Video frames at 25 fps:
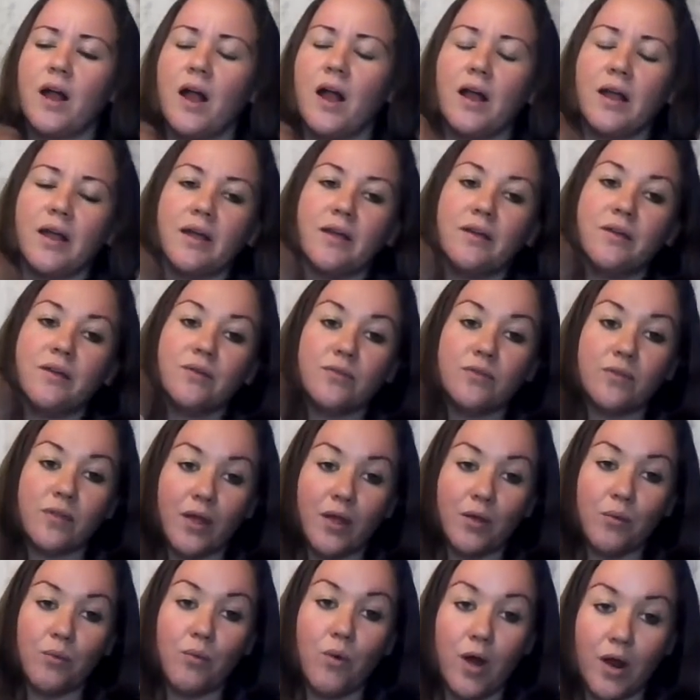I
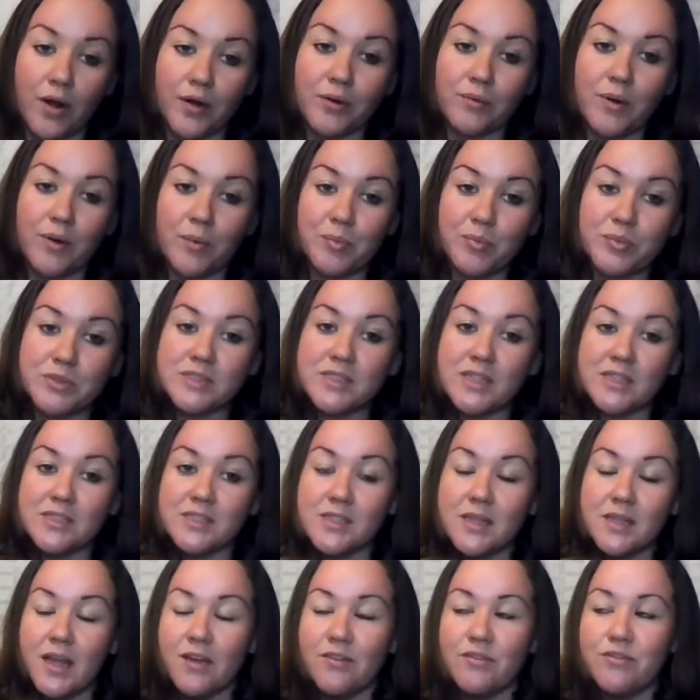say water
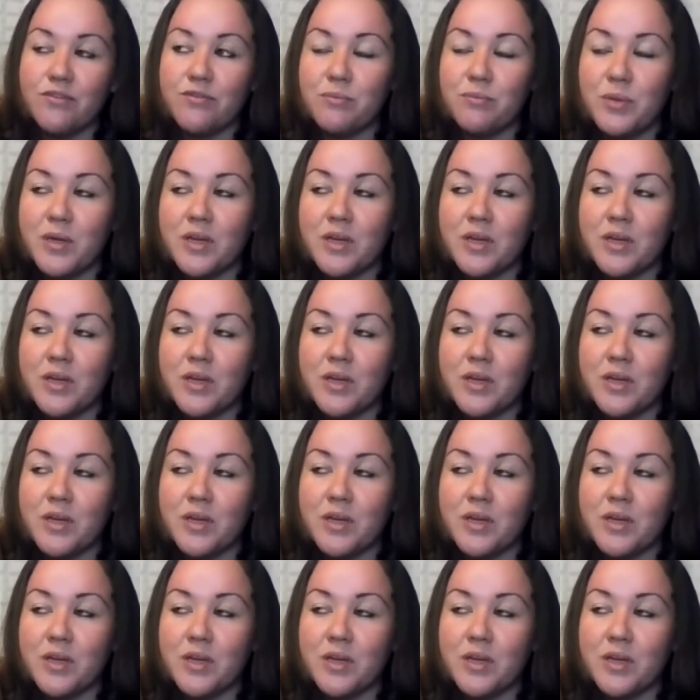represents life